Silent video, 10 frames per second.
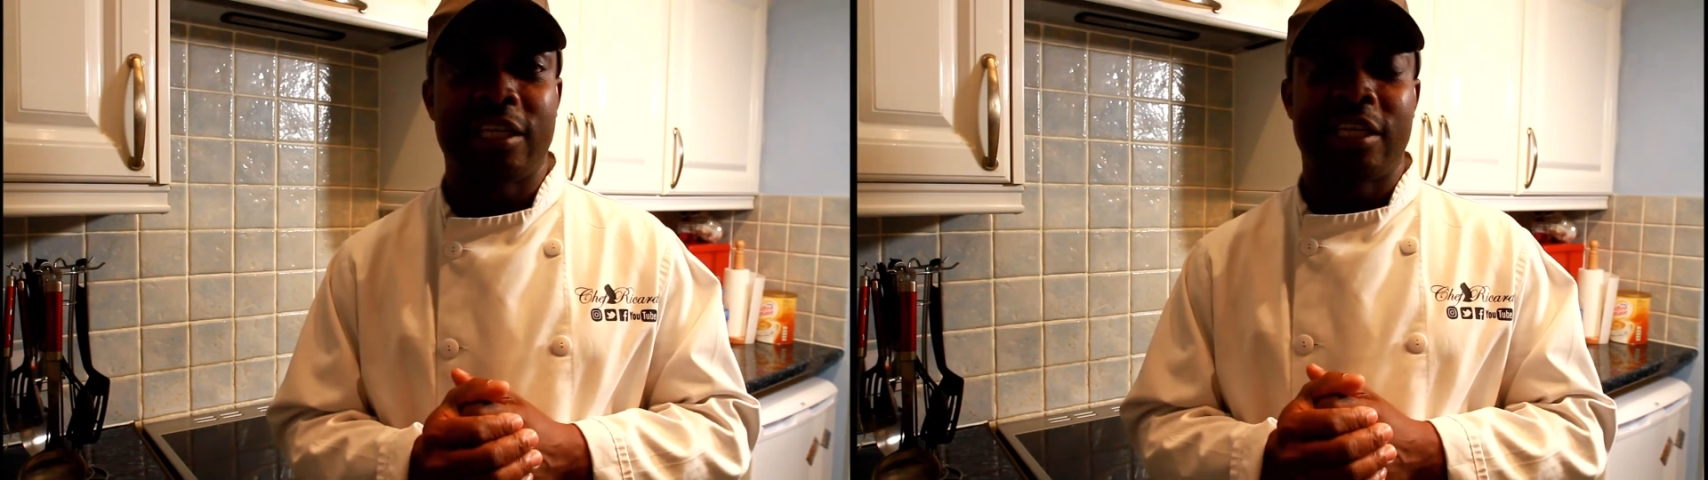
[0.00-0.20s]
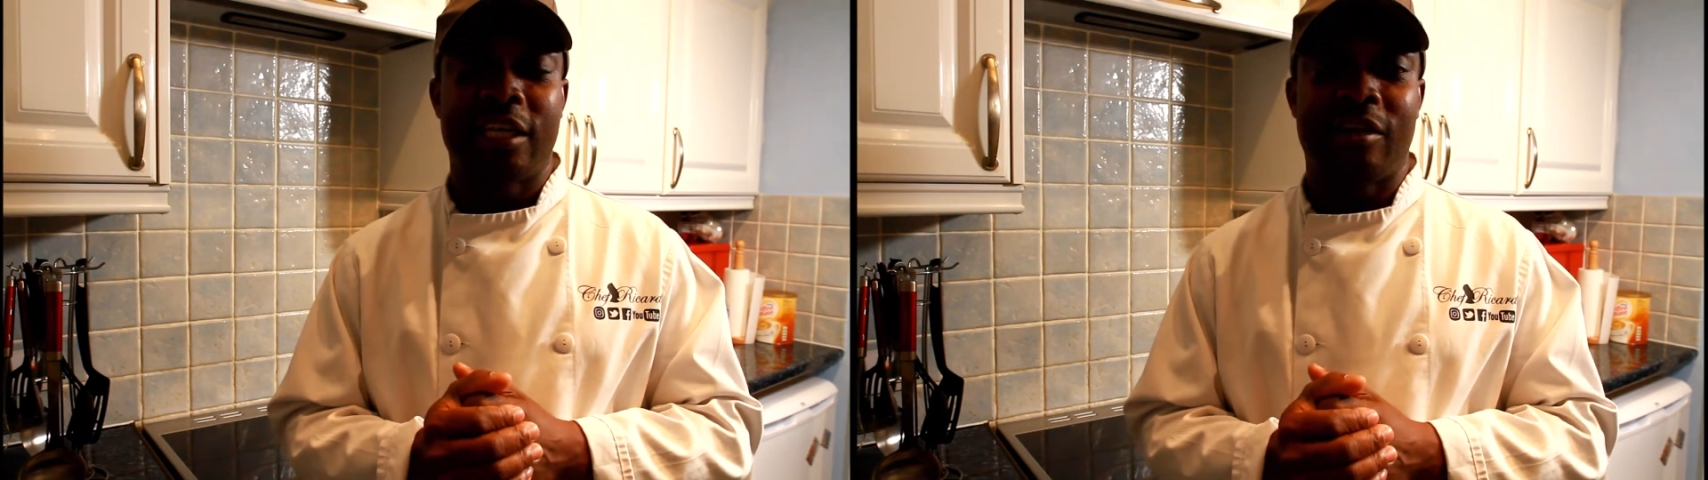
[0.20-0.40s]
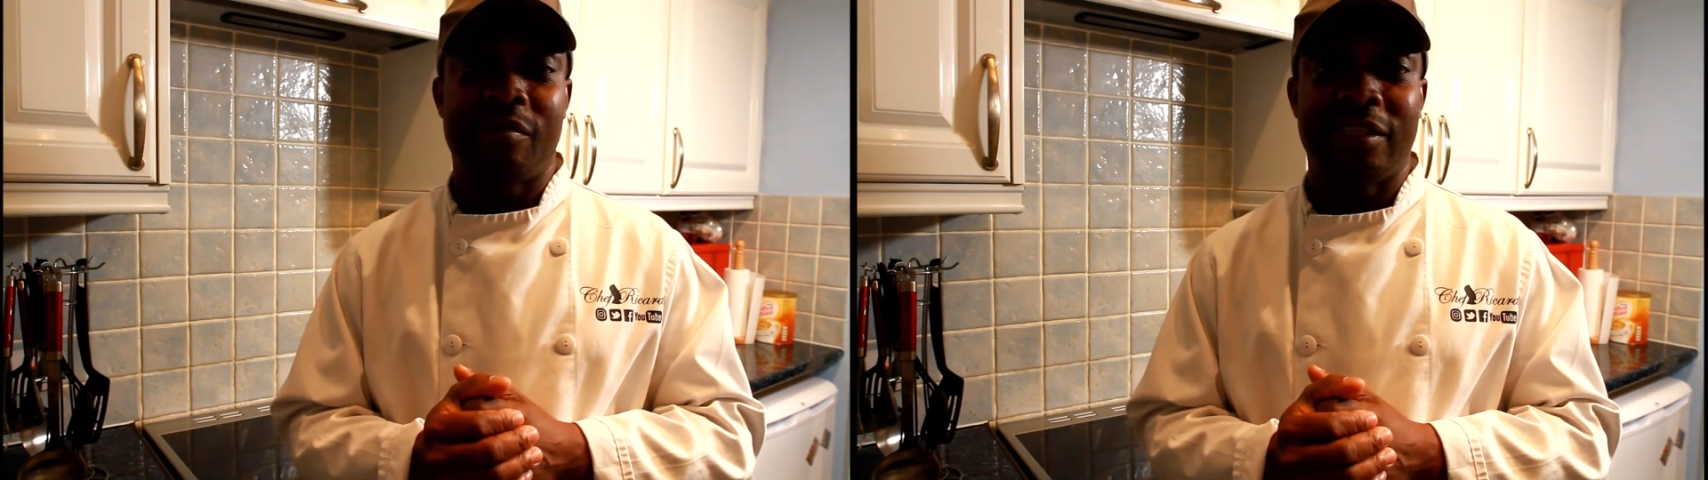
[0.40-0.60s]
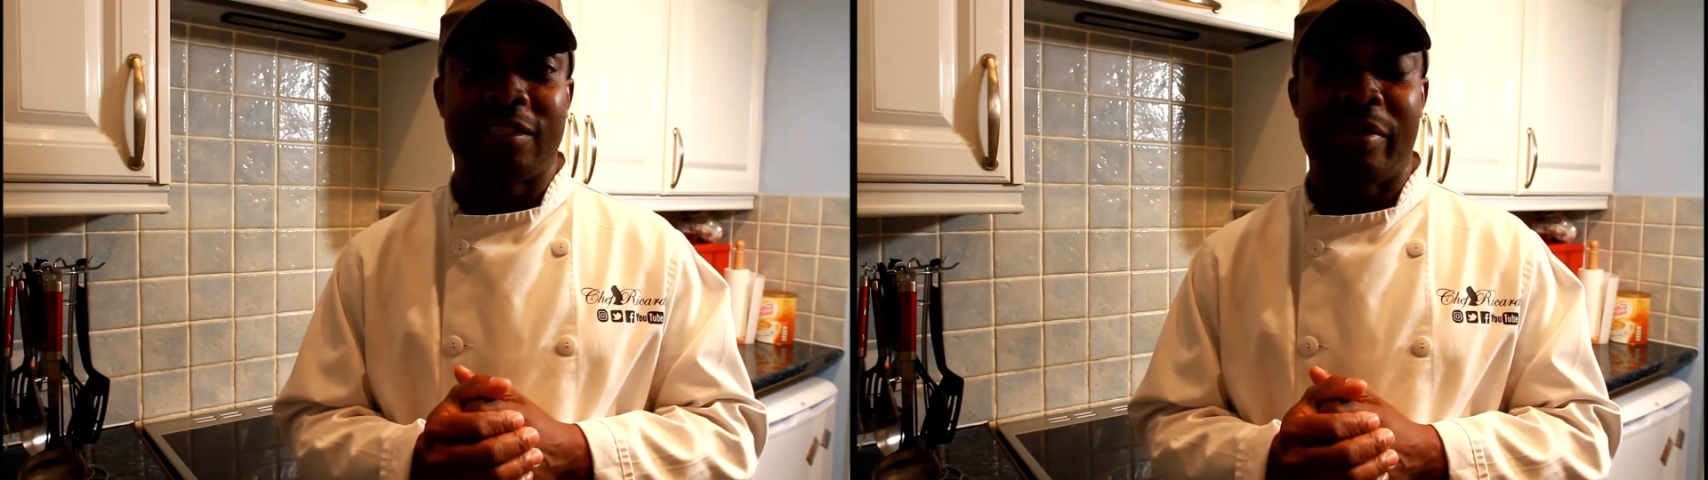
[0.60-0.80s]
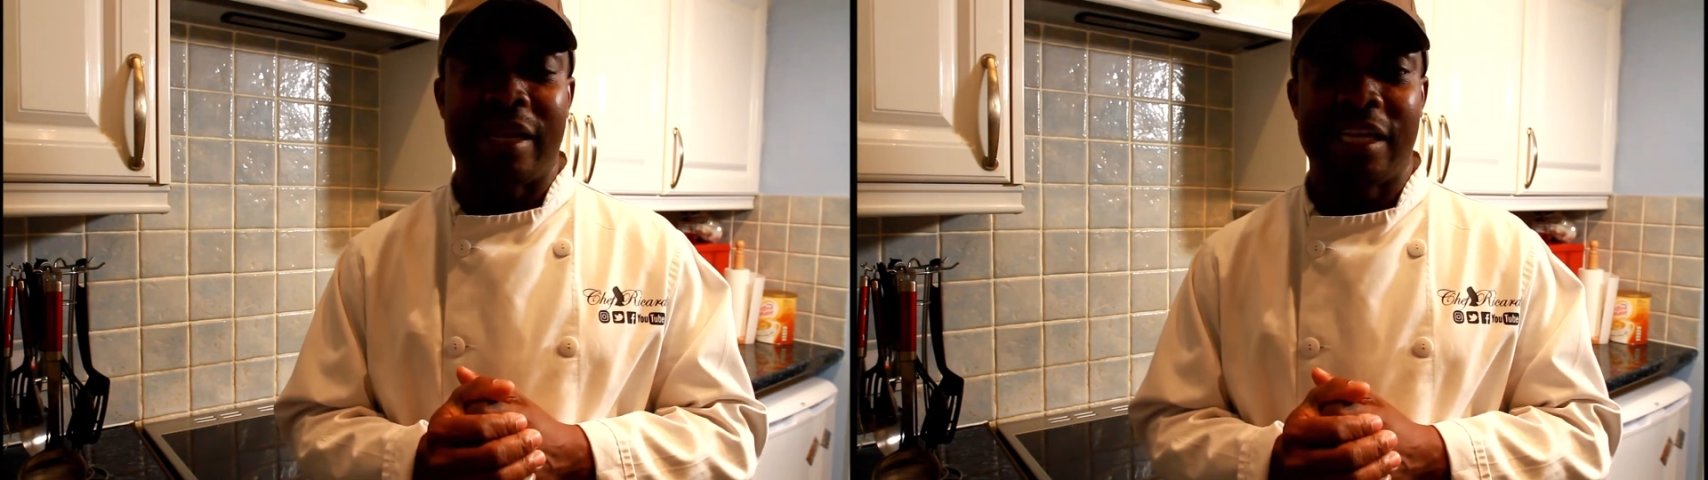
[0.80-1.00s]
you know I mean
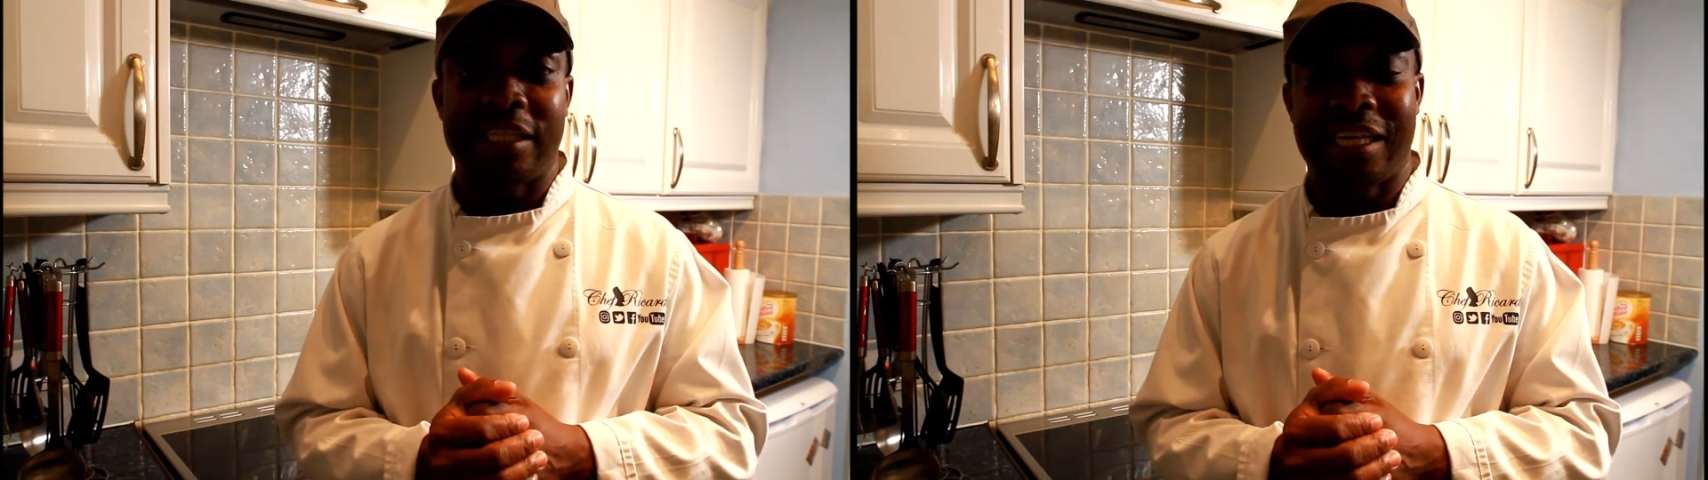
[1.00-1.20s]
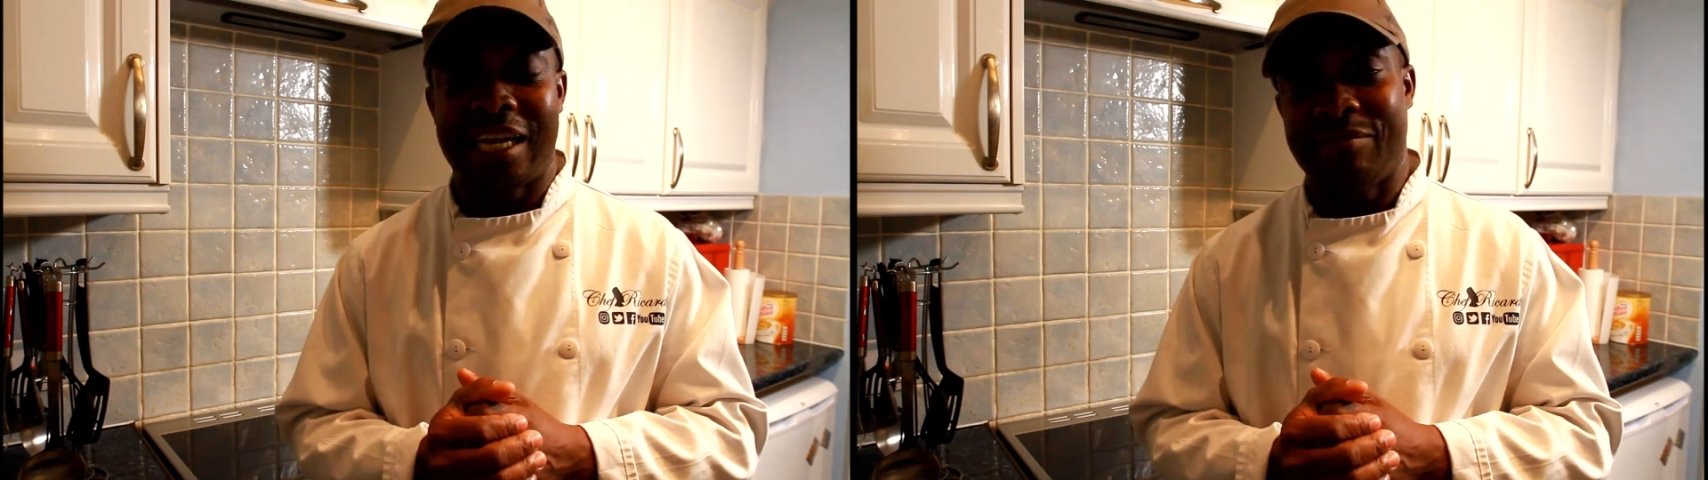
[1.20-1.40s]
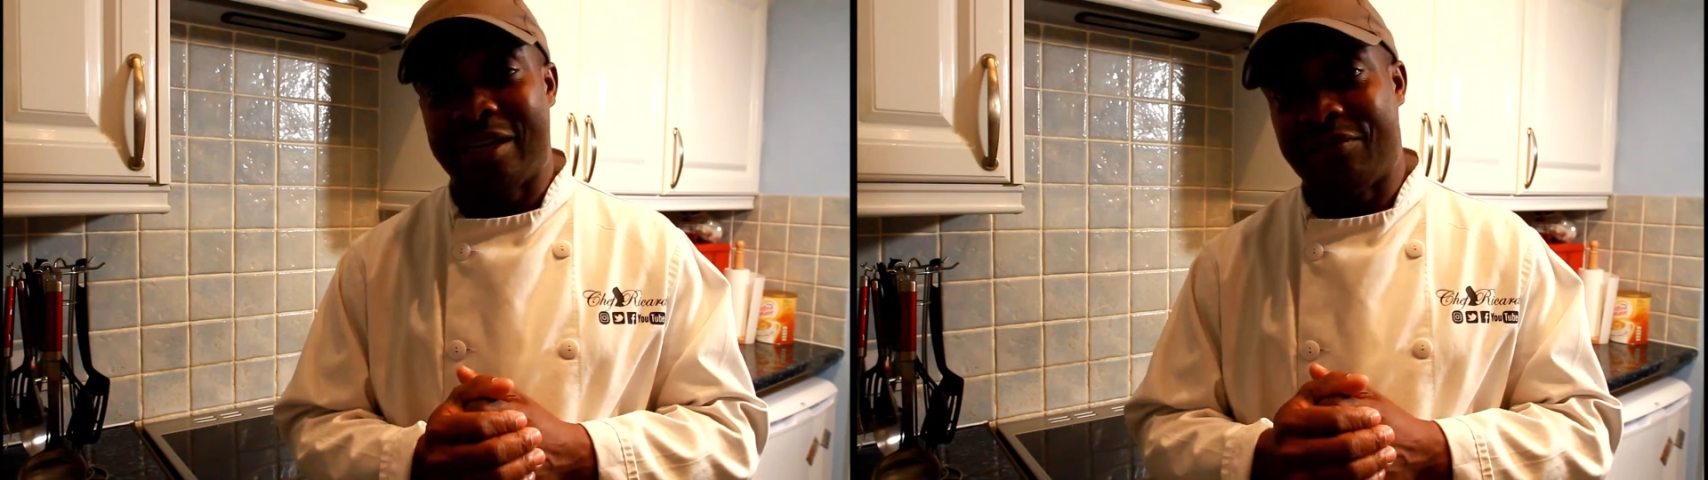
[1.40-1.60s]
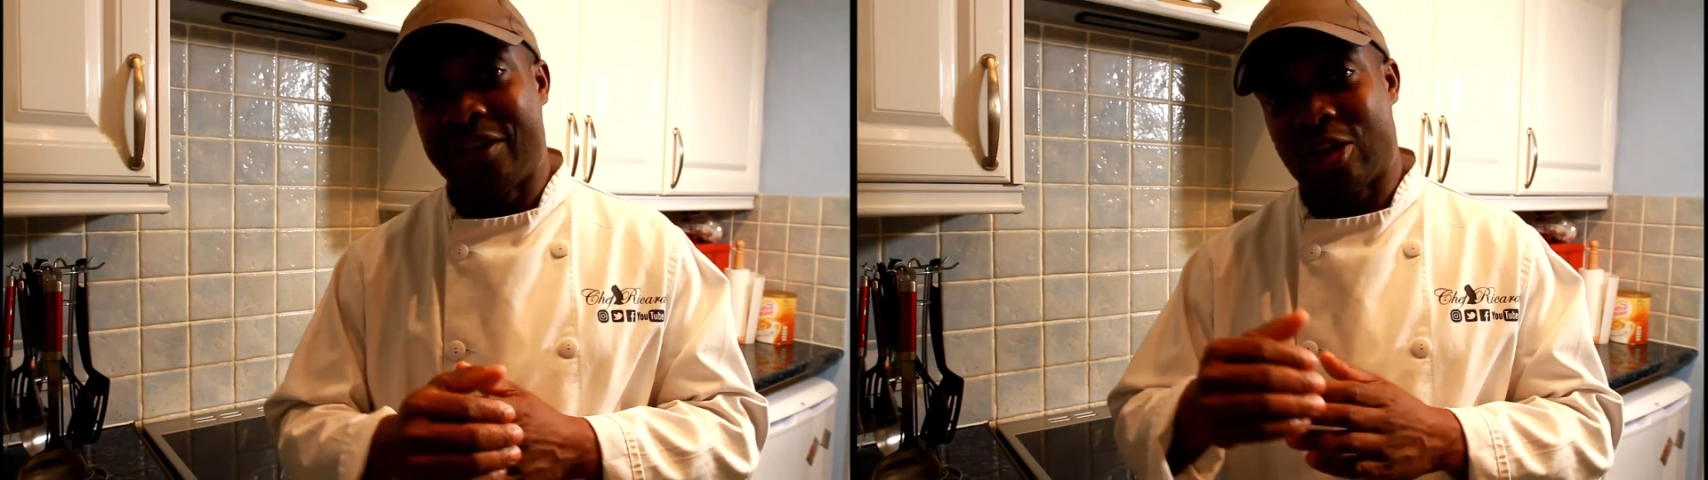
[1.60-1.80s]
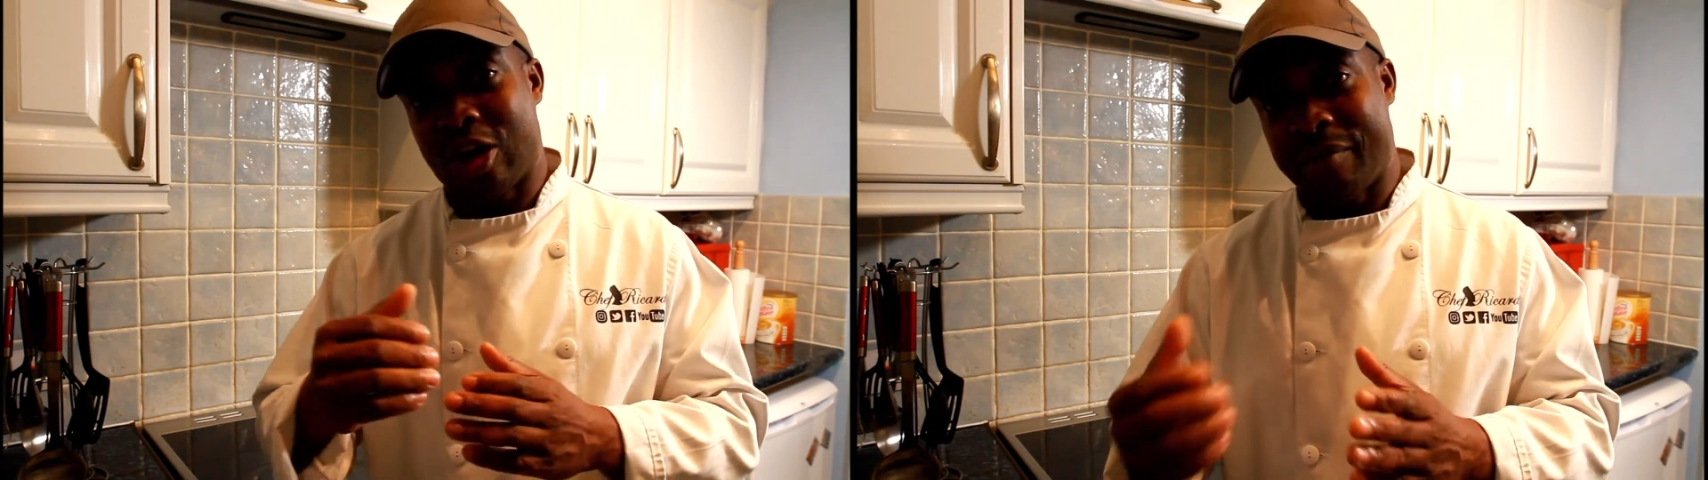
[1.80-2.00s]
spending the time leaving
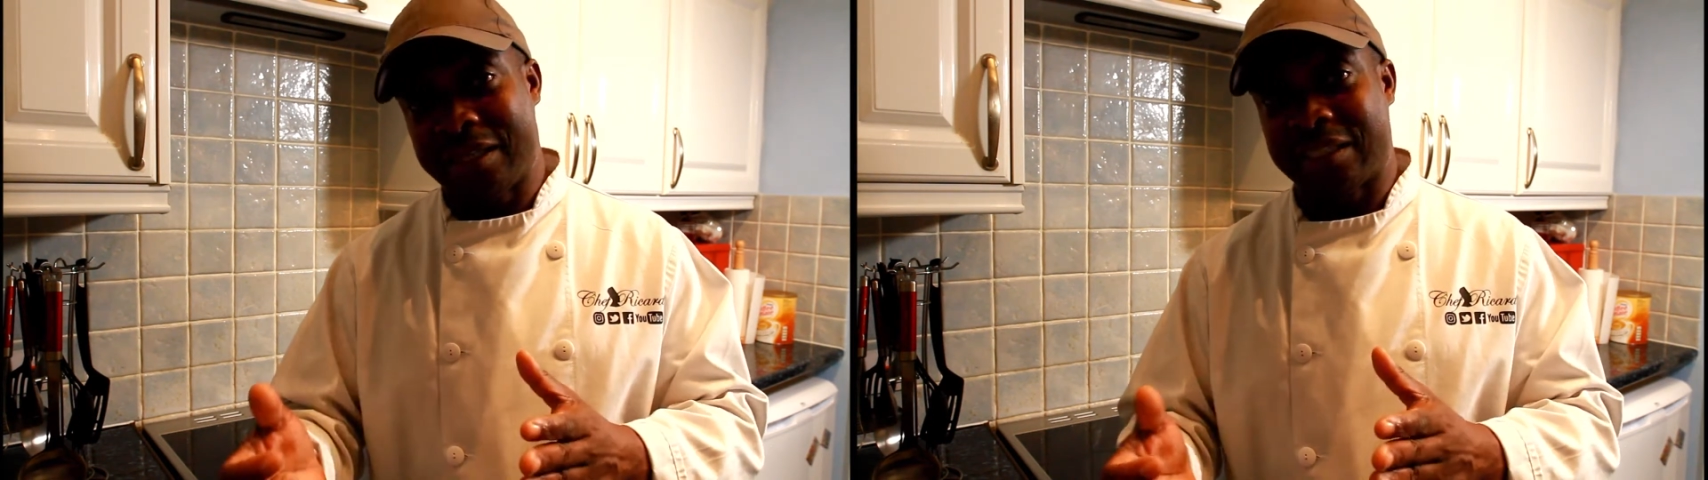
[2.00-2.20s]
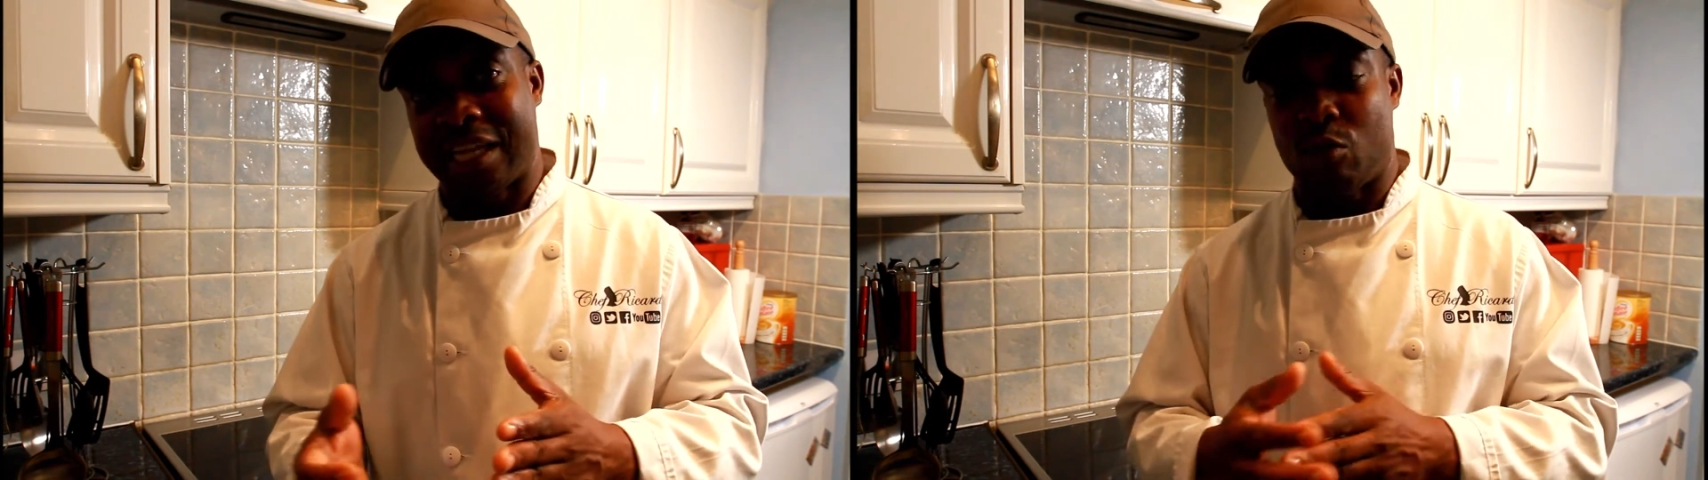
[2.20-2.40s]
your comments and